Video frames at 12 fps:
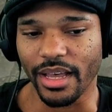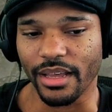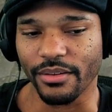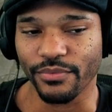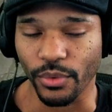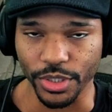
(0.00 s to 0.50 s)

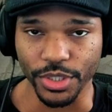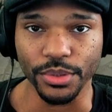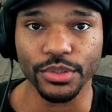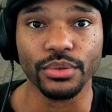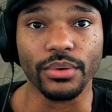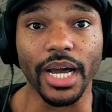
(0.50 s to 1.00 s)
for you
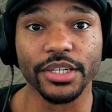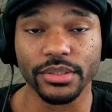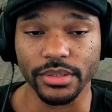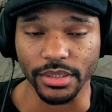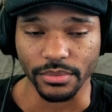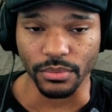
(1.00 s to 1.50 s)
to
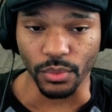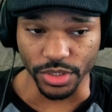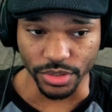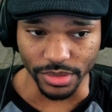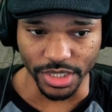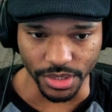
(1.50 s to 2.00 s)
actually want
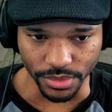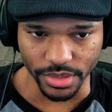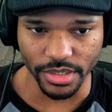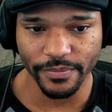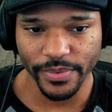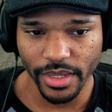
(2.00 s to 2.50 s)
to
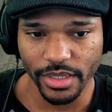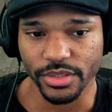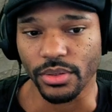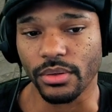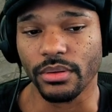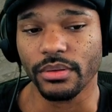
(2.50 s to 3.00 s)
use.
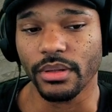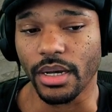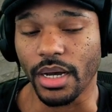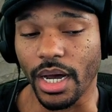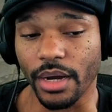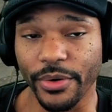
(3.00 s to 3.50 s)
So
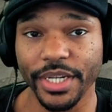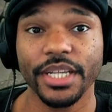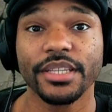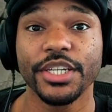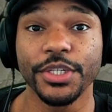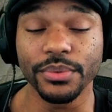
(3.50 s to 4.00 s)

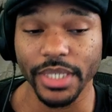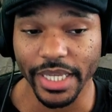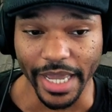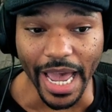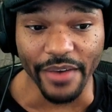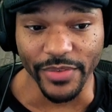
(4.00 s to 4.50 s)
reading the
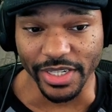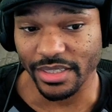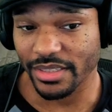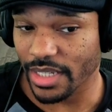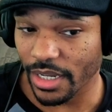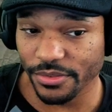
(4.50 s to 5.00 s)
unique affix
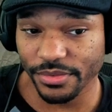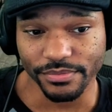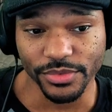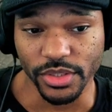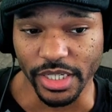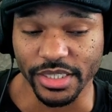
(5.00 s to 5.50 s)
itself,
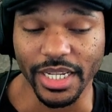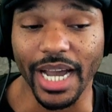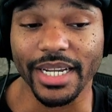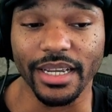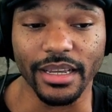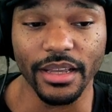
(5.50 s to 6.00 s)
it's
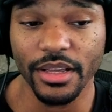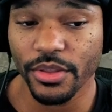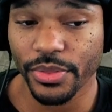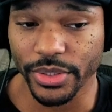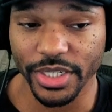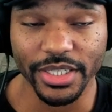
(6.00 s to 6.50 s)
got a
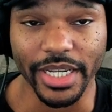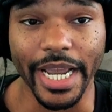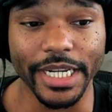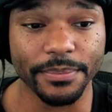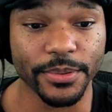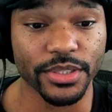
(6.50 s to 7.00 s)
30 to
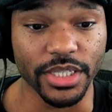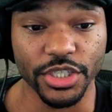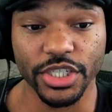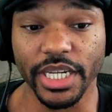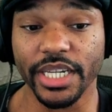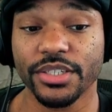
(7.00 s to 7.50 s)
80%
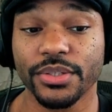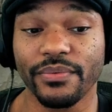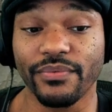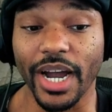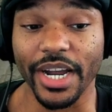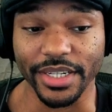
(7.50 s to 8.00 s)
chance to
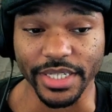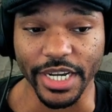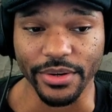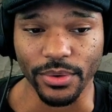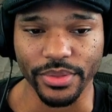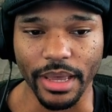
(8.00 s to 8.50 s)
fire an
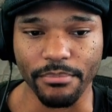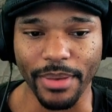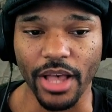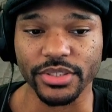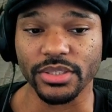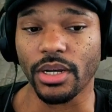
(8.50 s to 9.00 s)
arrow that
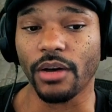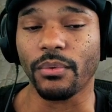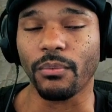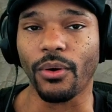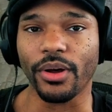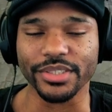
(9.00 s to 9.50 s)
bounces off
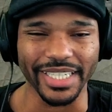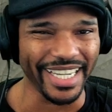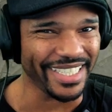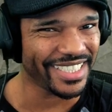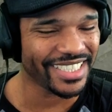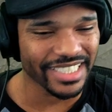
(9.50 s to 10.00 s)
of walls
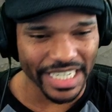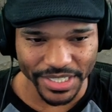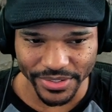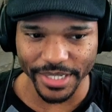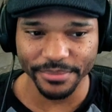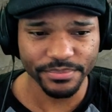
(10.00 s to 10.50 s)
and
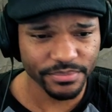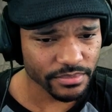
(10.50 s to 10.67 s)
scenery.